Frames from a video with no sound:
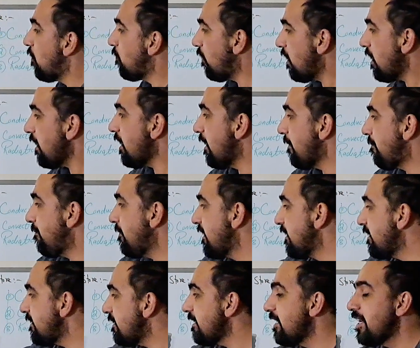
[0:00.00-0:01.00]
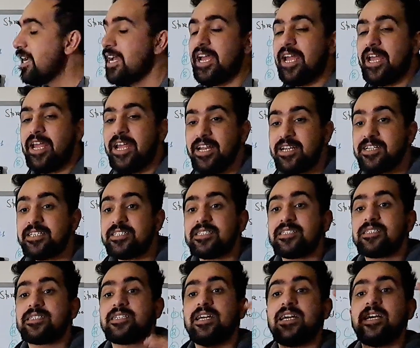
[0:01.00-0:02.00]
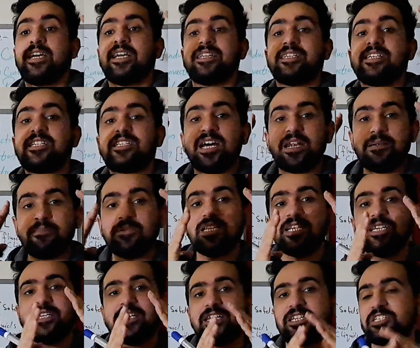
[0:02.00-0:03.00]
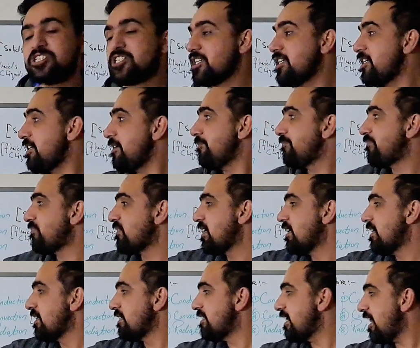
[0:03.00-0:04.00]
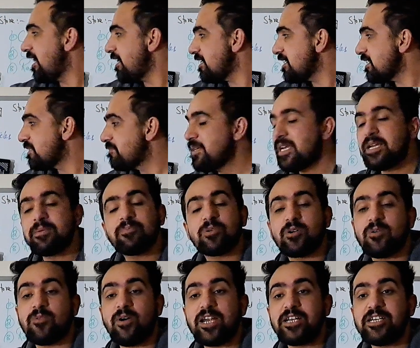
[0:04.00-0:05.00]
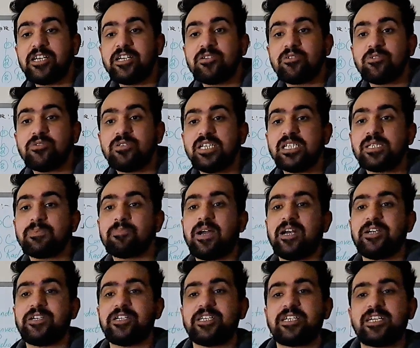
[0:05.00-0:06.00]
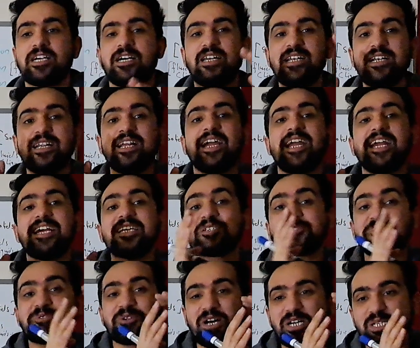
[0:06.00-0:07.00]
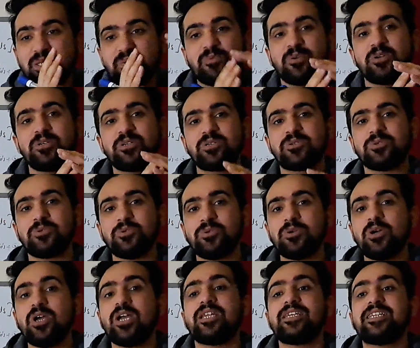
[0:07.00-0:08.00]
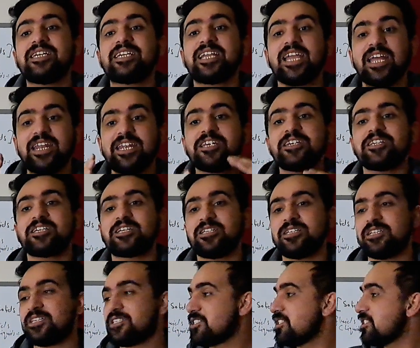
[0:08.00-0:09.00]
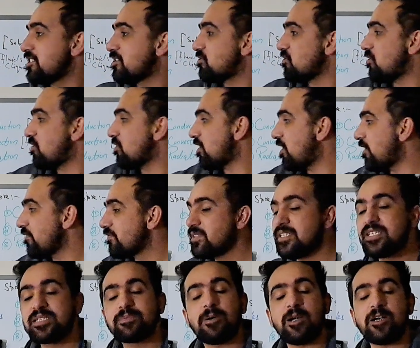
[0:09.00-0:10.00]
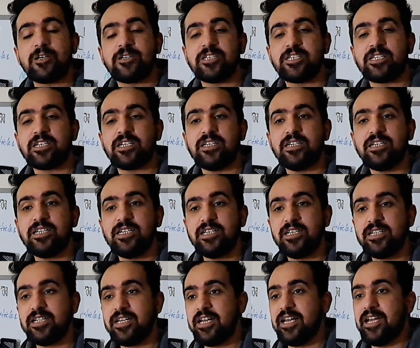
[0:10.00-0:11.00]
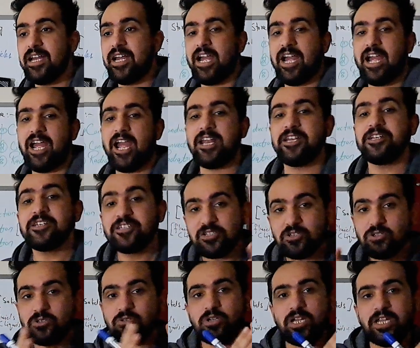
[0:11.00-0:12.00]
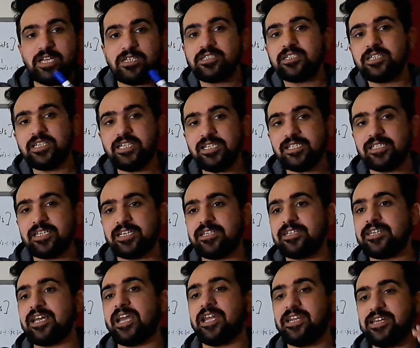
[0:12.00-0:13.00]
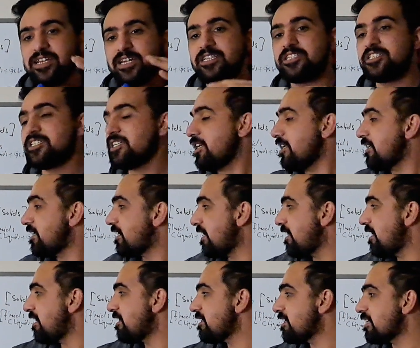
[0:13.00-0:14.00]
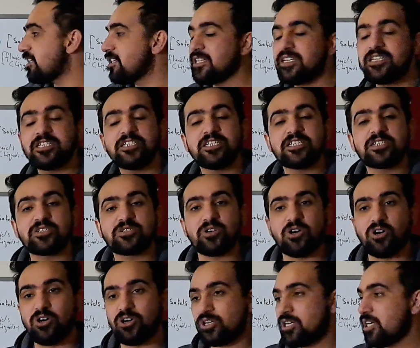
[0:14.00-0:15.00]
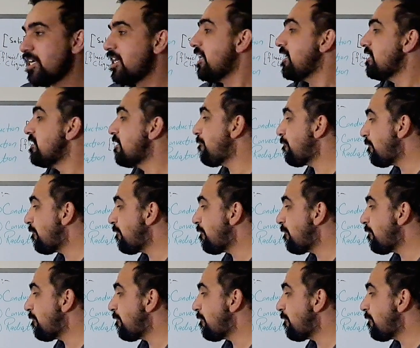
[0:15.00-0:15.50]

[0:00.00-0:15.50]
what happens? The thermal energy that is being provided to this particle is transferred to the kinetic energy store of this particle. And due to increase in the energy in kinetic energy store, the